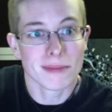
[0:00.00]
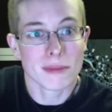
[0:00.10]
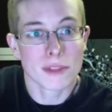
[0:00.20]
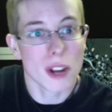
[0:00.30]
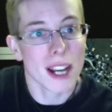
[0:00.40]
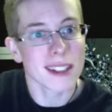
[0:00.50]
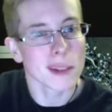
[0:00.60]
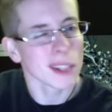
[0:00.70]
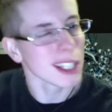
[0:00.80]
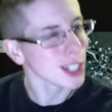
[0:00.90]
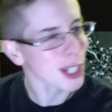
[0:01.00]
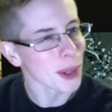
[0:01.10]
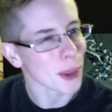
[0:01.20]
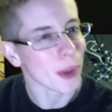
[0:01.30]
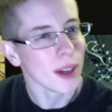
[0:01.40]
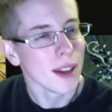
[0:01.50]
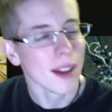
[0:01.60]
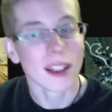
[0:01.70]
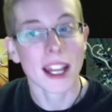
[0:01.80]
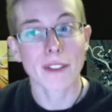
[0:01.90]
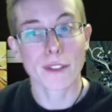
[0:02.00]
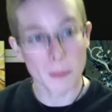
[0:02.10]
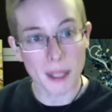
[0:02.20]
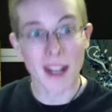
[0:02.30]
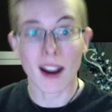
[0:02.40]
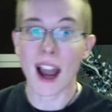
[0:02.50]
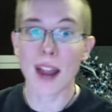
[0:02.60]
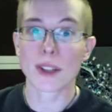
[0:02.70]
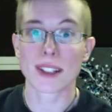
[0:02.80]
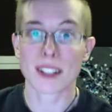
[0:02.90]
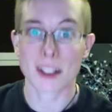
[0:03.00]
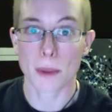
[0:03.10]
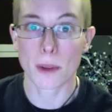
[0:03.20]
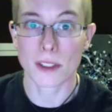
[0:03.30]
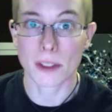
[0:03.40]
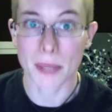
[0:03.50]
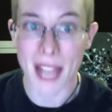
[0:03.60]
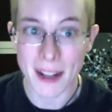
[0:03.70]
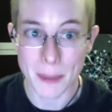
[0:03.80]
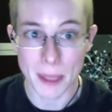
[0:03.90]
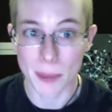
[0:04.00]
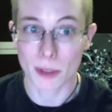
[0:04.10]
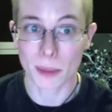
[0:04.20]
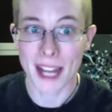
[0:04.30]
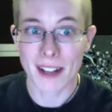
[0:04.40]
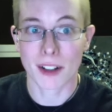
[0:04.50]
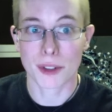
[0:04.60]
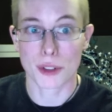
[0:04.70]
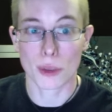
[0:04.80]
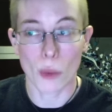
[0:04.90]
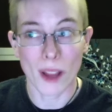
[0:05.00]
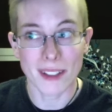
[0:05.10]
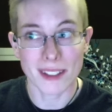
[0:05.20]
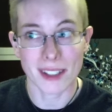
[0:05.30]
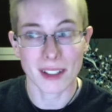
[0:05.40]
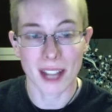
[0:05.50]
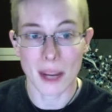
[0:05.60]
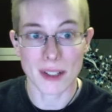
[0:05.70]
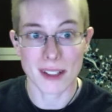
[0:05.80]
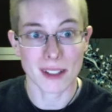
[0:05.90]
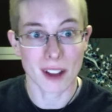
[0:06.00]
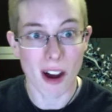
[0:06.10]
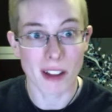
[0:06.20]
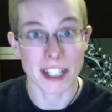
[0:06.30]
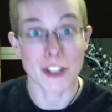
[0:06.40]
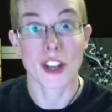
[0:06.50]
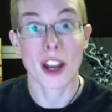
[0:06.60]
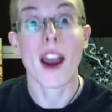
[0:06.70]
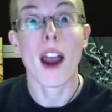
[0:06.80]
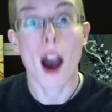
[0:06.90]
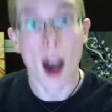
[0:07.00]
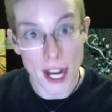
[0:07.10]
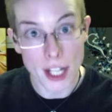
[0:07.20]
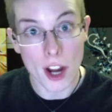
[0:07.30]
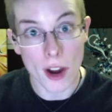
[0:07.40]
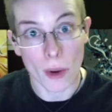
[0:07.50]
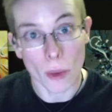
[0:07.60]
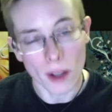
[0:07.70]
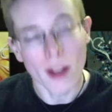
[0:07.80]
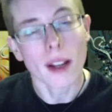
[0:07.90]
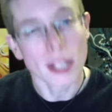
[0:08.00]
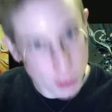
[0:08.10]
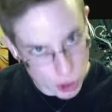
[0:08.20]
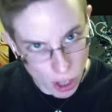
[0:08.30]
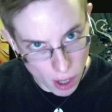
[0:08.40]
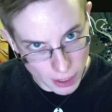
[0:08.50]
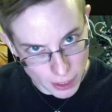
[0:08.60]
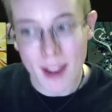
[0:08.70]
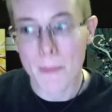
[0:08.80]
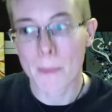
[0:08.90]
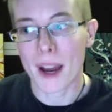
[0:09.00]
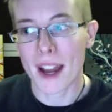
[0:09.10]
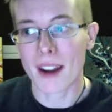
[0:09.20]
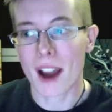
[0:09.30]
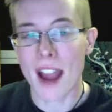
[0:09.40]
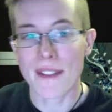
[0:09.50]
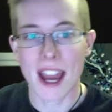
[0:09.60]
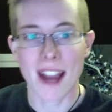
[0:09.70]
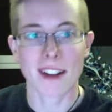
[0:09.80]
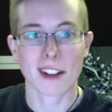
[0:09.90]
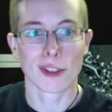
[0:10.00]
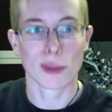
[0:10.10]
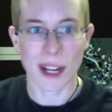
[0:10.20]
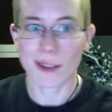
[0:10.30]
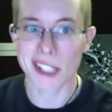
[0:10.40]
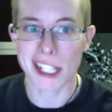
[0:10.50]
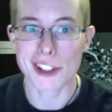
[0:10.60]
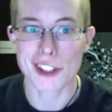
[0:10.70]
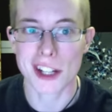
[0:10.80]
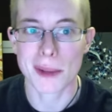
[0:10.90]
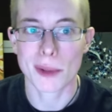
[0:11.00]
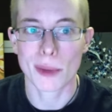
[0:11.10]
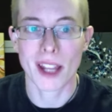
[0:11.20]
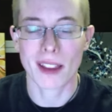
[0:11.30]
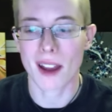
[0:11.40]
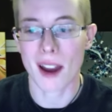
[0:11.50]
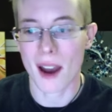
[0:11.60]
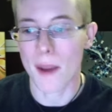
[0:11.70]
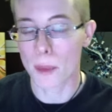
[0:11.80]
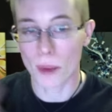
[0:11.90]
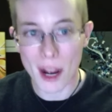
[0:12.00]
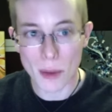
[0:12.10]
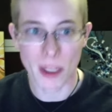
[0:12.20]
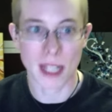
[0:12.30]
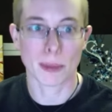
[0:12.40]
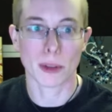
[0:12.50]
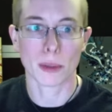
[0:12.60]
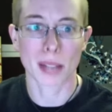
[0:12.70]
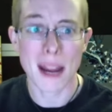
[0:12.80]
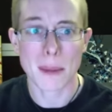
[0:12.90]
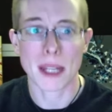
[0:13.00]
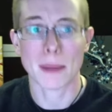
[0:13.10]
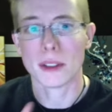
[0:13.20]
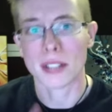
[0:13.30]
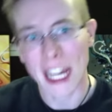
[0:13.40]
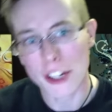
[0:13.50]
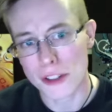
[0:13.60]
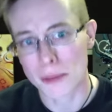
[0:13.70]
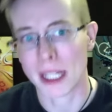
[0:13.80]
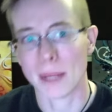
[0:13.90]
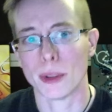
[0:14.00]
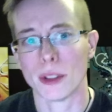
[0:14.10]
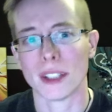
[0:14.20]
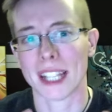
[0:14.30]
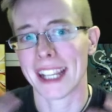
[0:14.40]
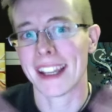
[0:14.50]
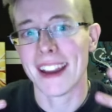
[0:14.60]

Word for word: try something new. Like for me, I wasn't exposed to black people or black culture well until I was in college. I know, college. But I've had great relationships with uh, brown people, black people, Asian people, like